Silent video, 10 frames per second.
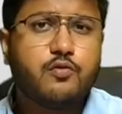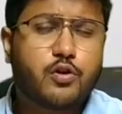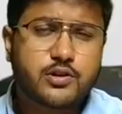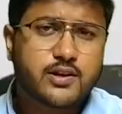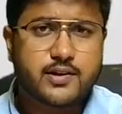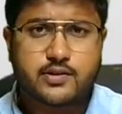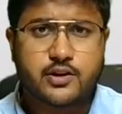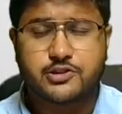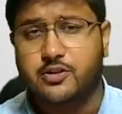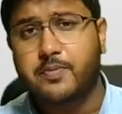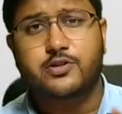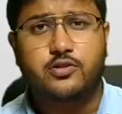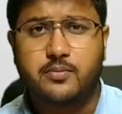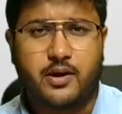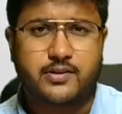or the considerations based
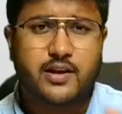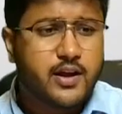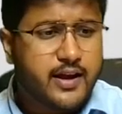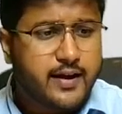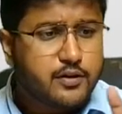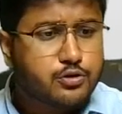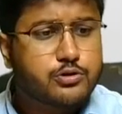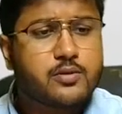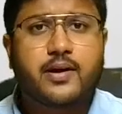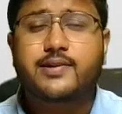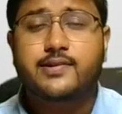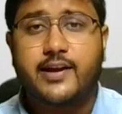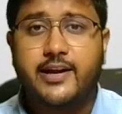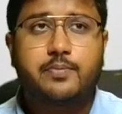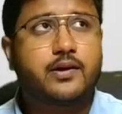on the marks. If the total marks is
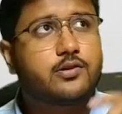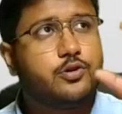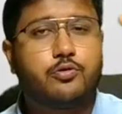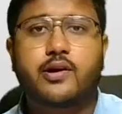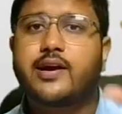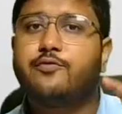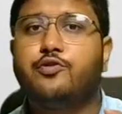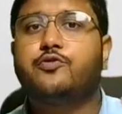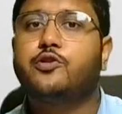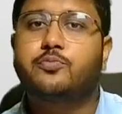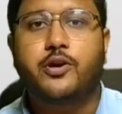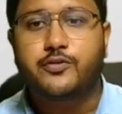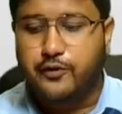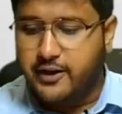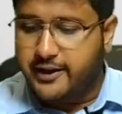8 marks, you can write 4
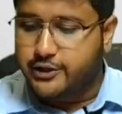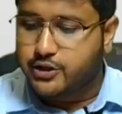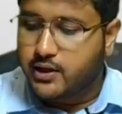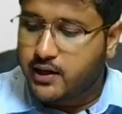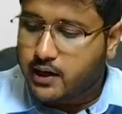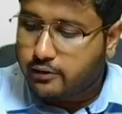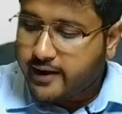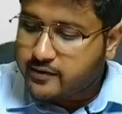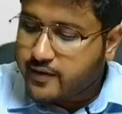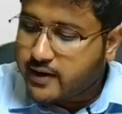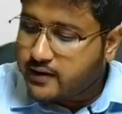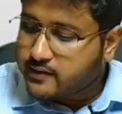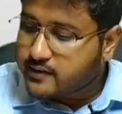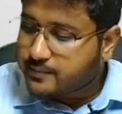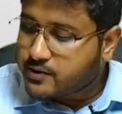points for each. Now, as Vedal is
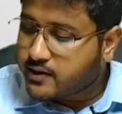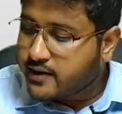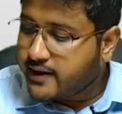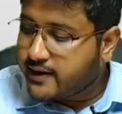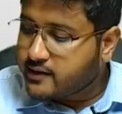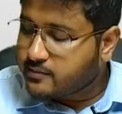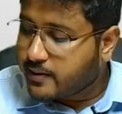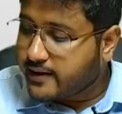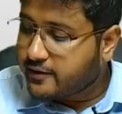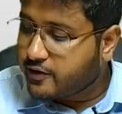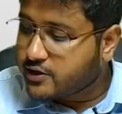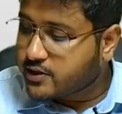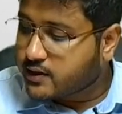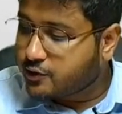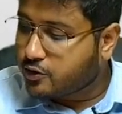a subsidiary, it is by
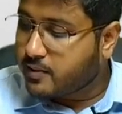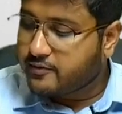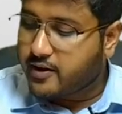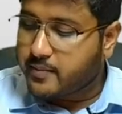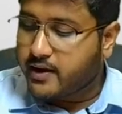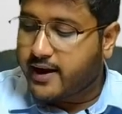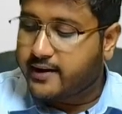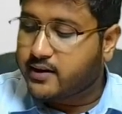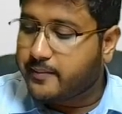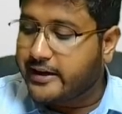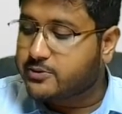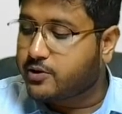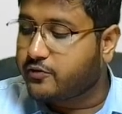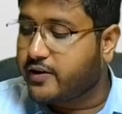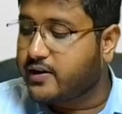definition controlled by VEMA, and the
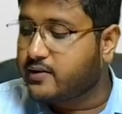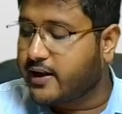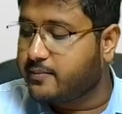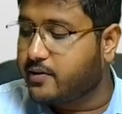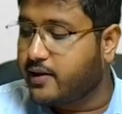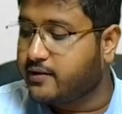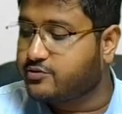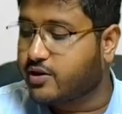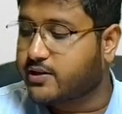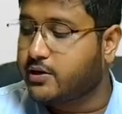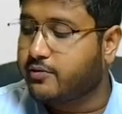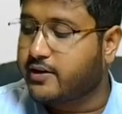management of Vedal can be instructed to